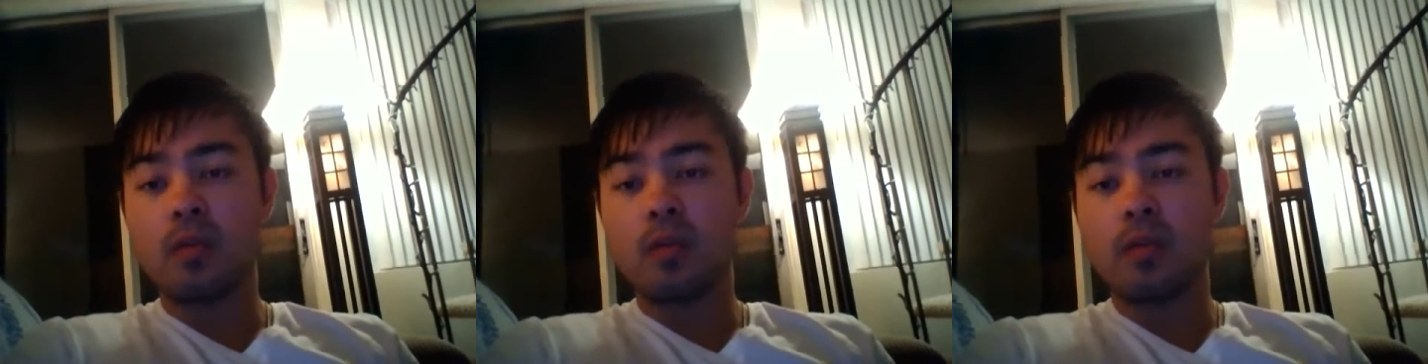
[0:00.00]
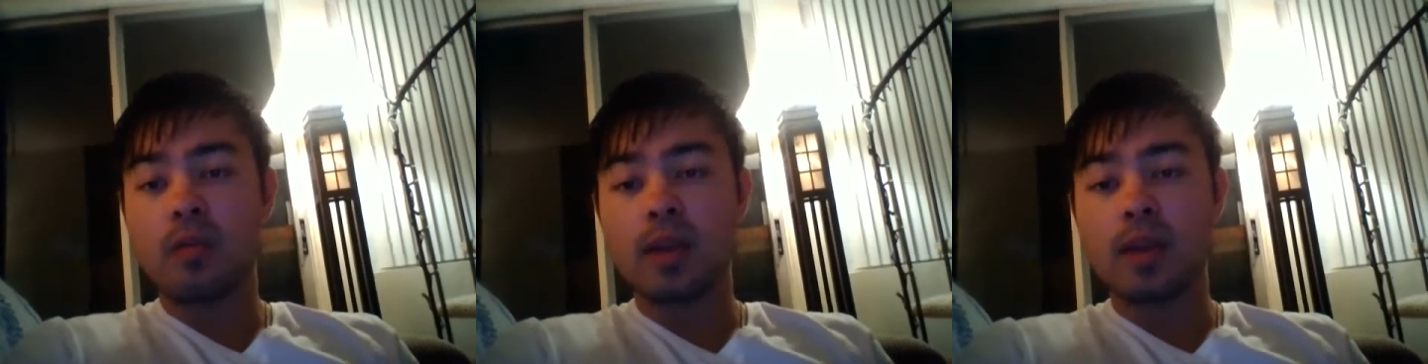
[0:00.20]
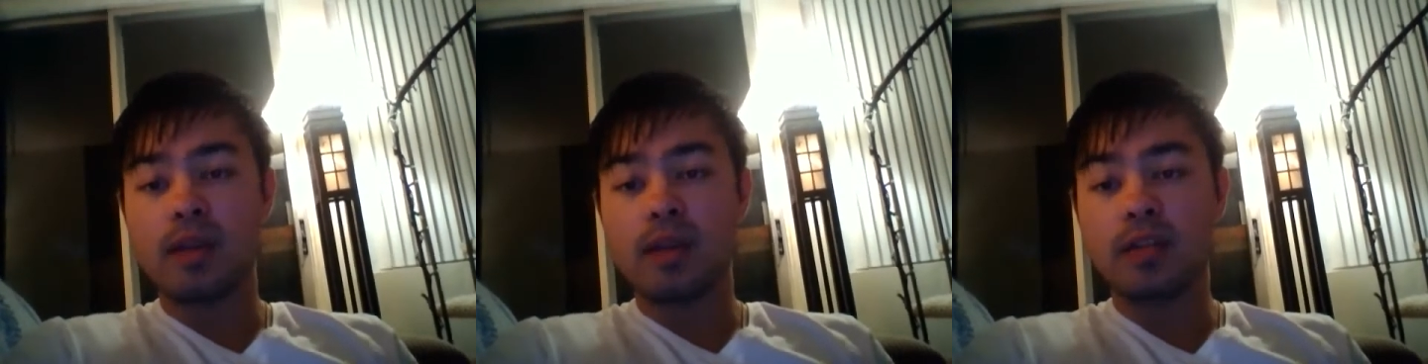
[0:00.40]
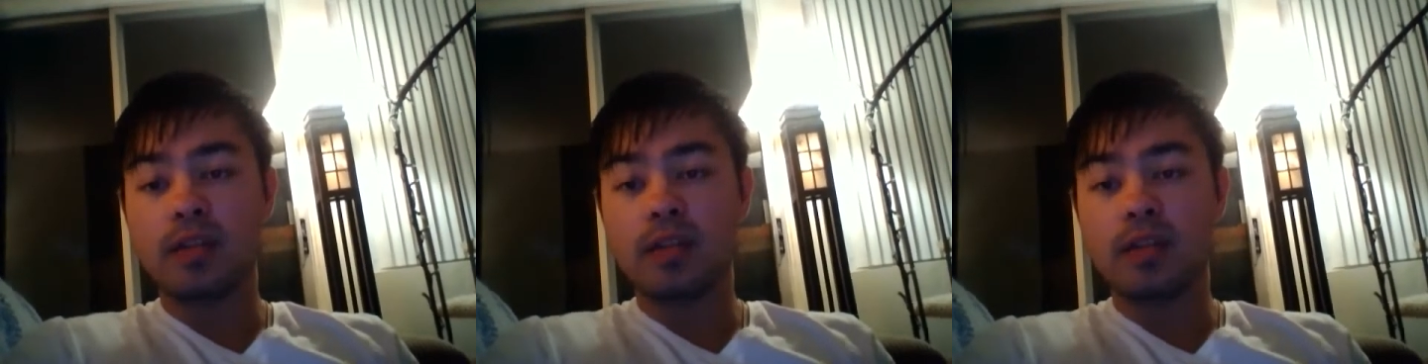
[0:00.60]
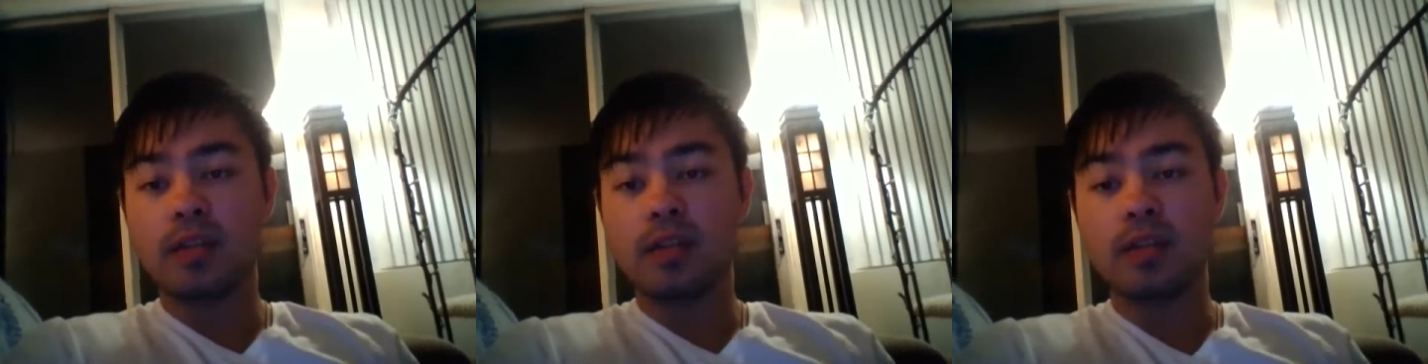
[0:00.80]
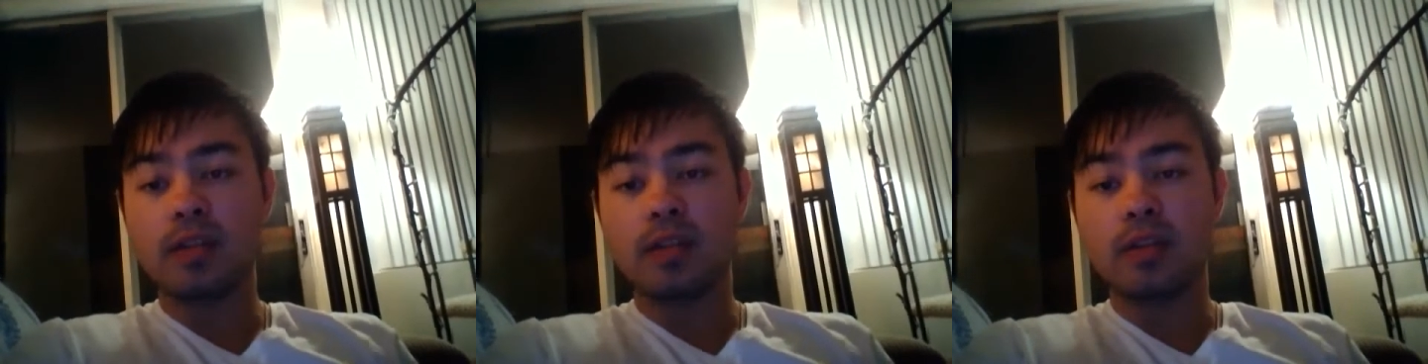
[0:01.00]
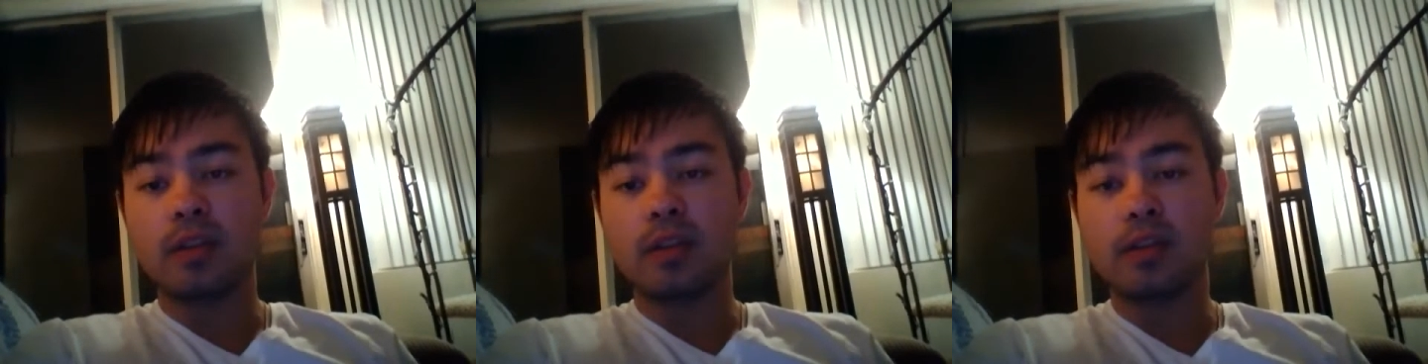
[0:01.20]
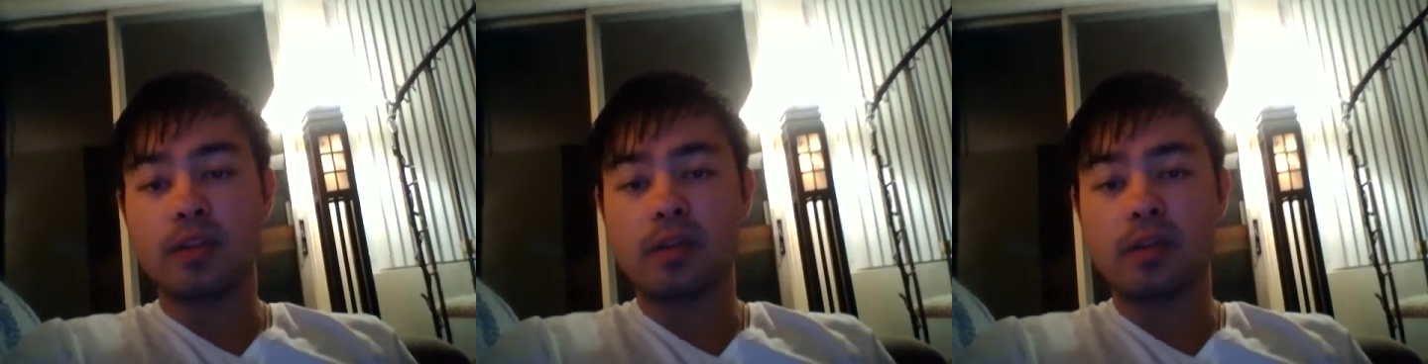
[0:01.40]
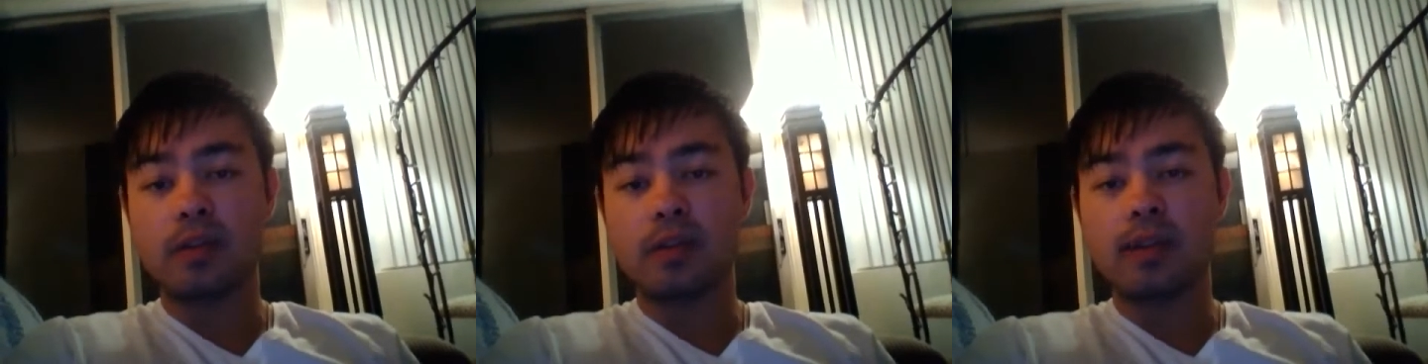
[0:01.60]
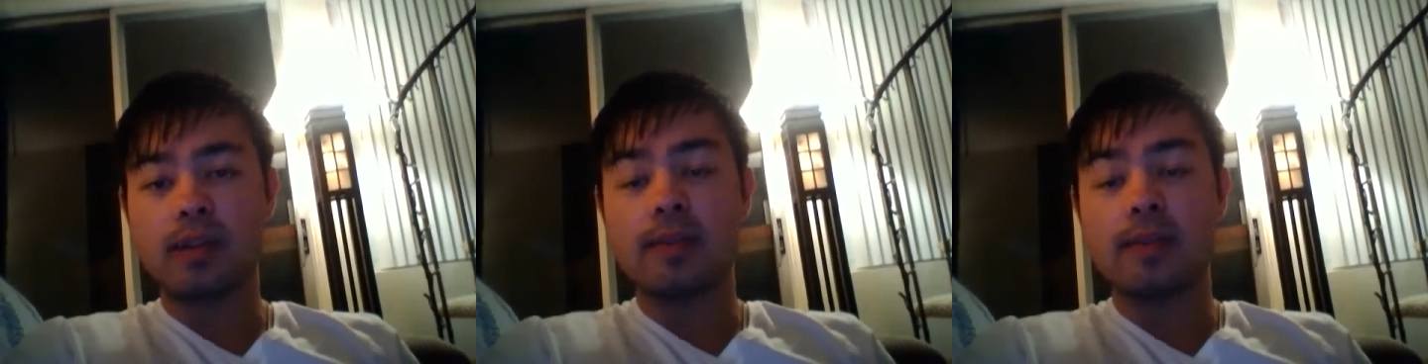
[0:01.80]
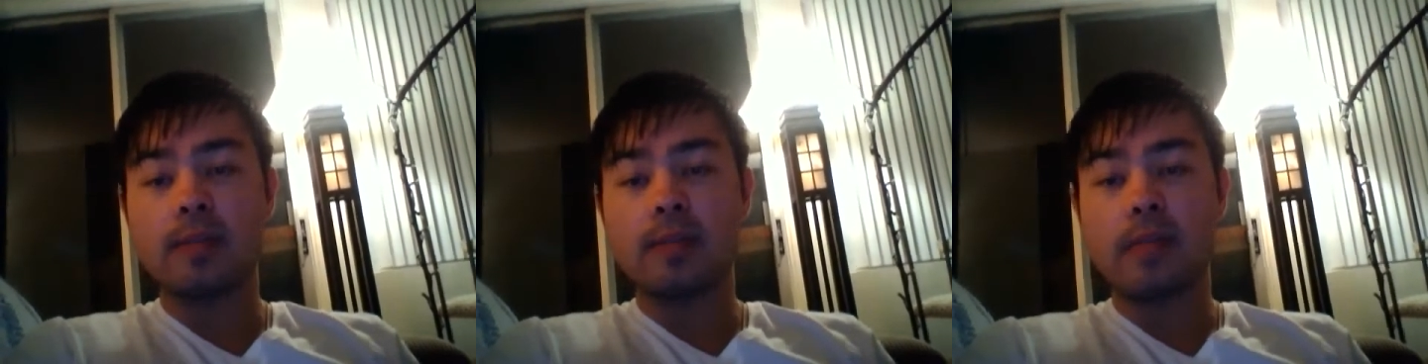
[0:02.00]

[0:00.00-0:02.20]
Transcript: Wolfpack next year since you are a great retain.